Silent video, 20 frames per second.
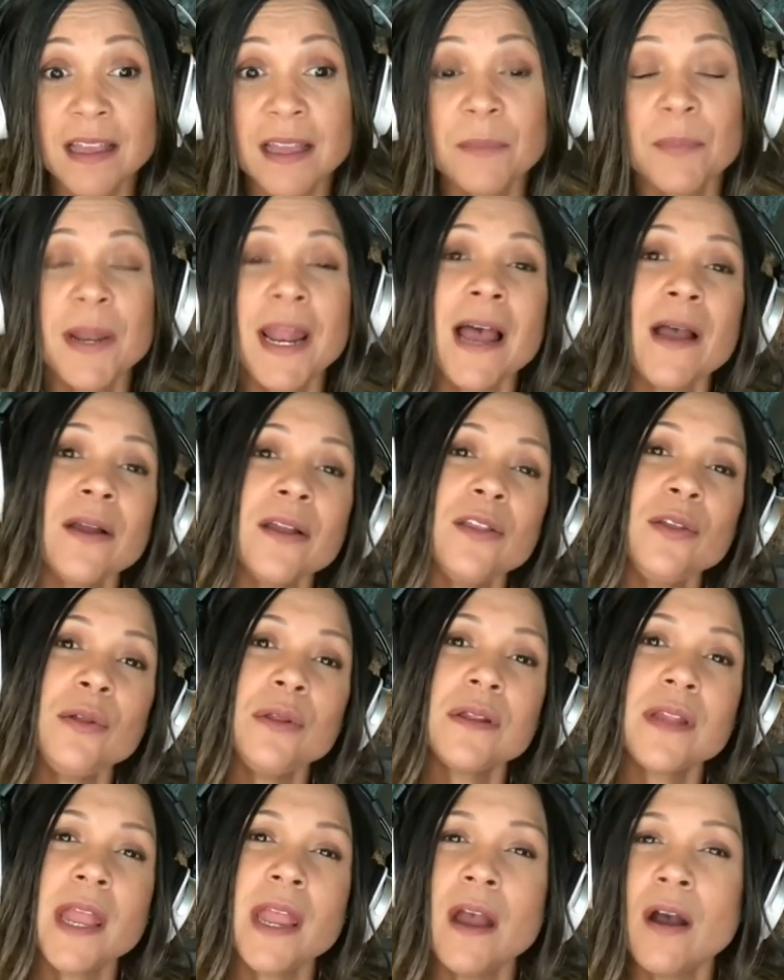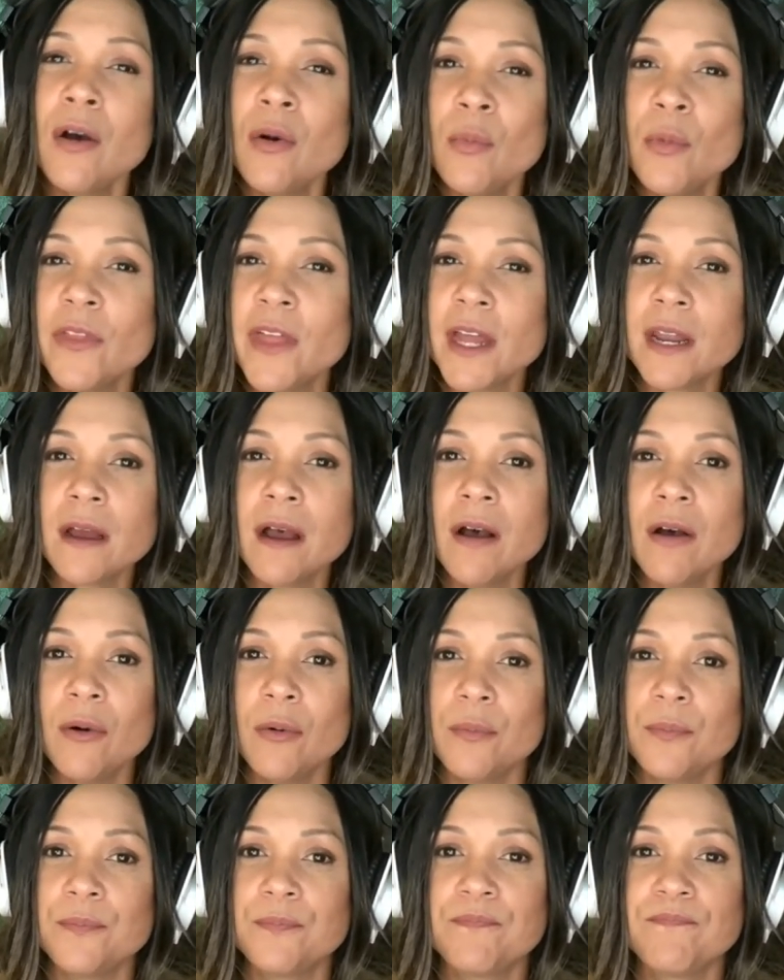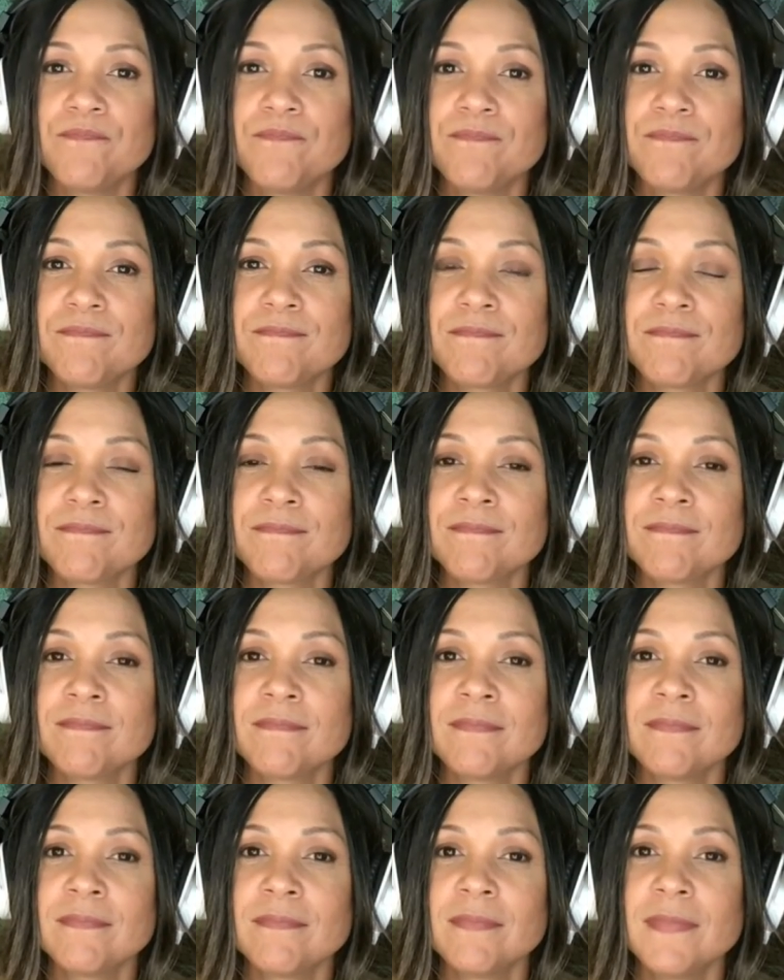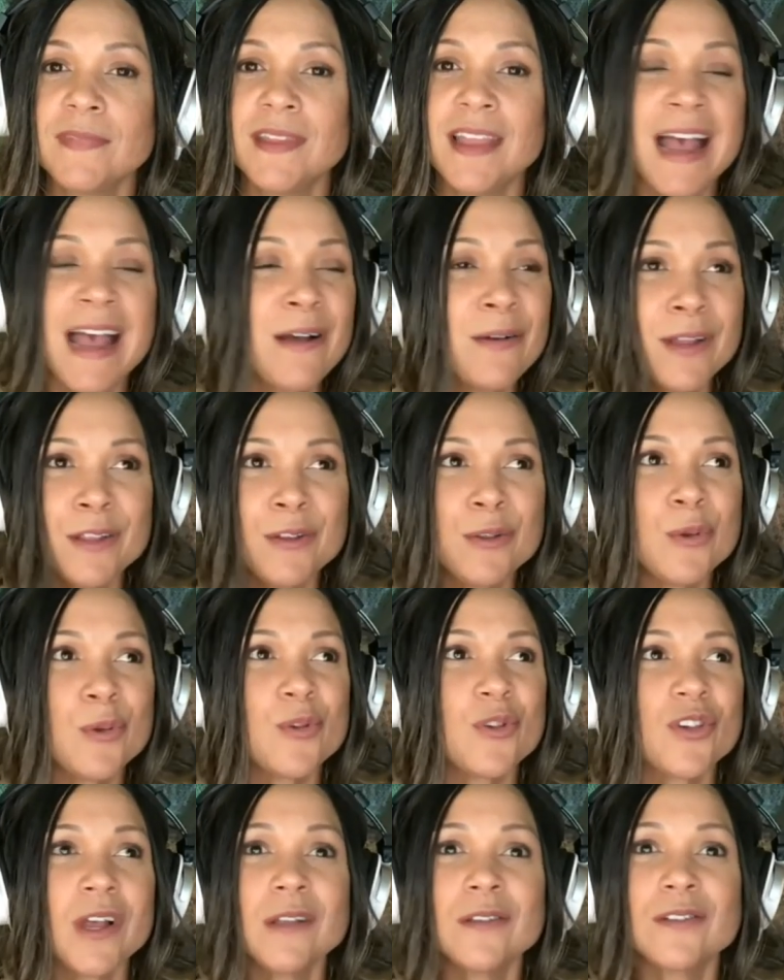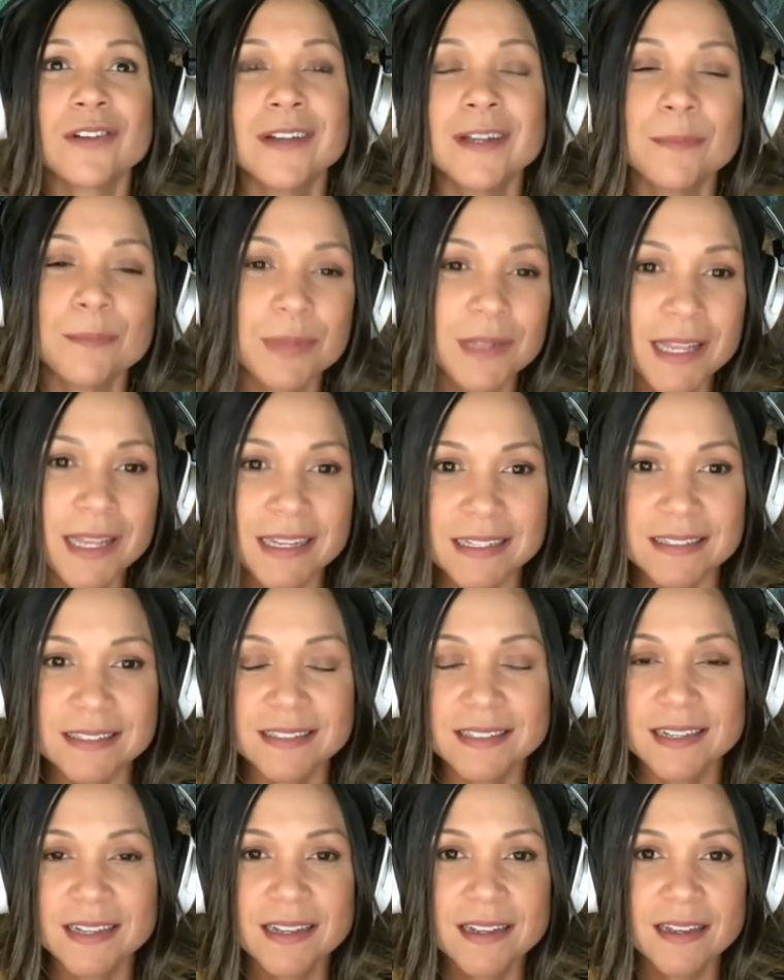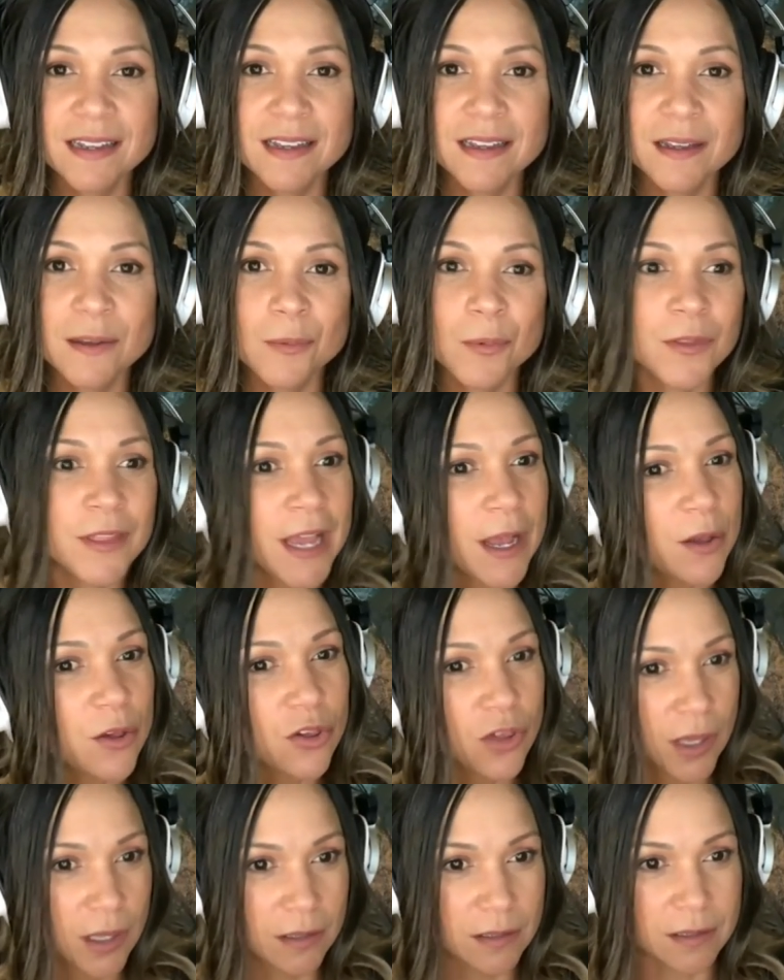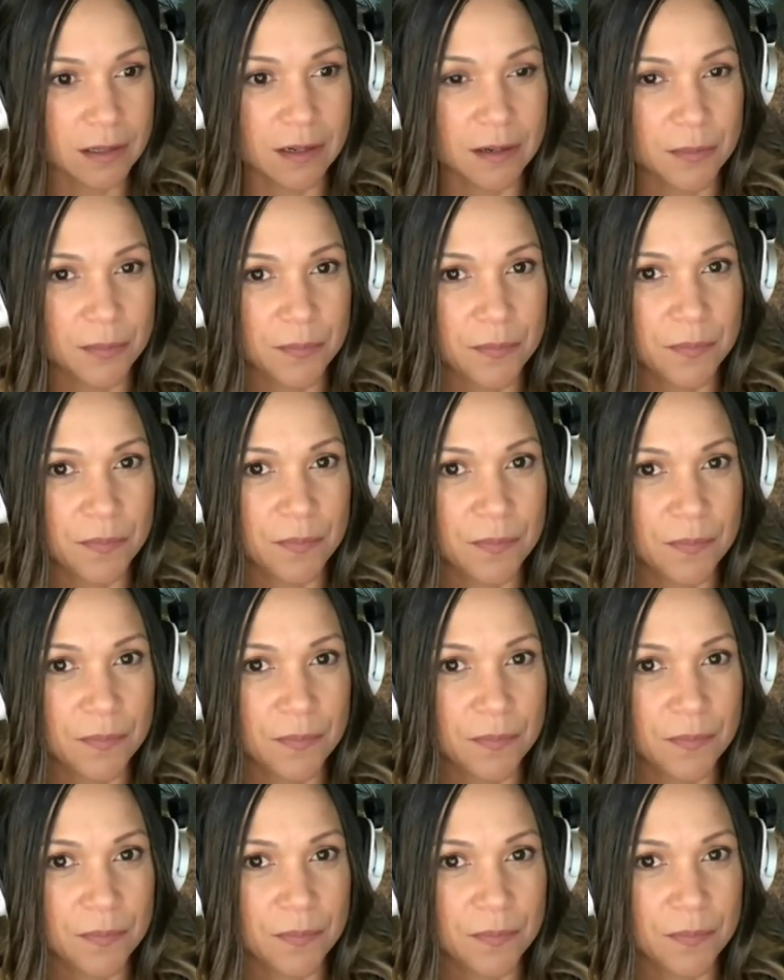But how can you stay home without a home? And how can you shelter in place without shelter?